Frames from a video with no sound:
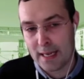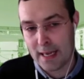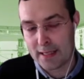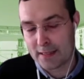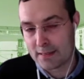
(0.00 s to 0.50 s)

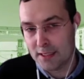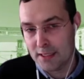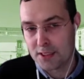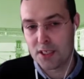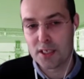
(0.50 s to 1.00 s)
And
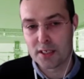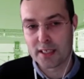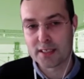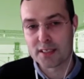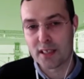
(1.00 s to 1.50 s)
it's here
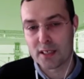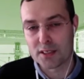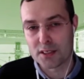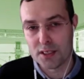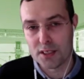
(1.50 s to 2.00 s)
that
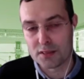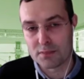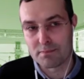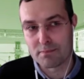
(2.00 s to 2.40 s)
starts this